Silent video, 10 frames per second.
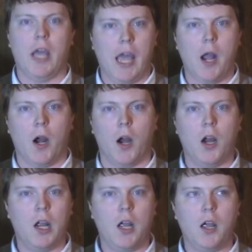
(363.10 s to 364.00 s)
Air.
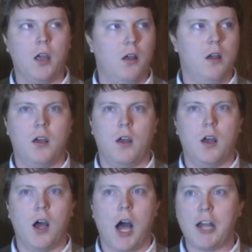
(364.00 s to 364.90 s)

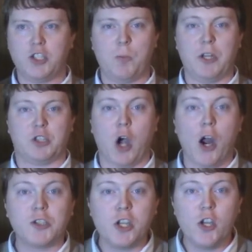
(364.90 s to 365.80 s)
I should be
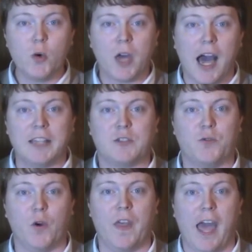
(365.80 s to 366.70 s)
charging you guys
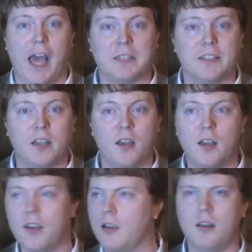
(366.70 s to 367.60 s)
for that.
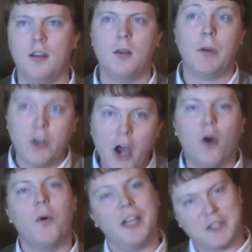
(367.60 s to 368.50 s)
But
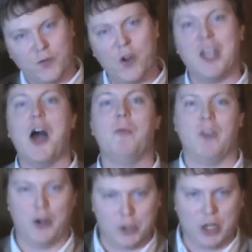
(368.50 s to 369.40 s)
no, it's free. I'm
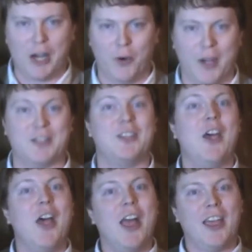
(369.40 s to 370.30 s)
very generous.
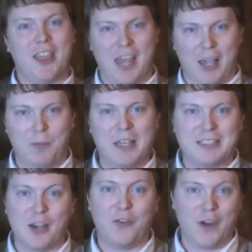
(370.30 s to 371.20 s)
Thank
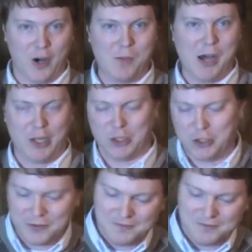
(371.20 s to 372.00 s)
myself very much.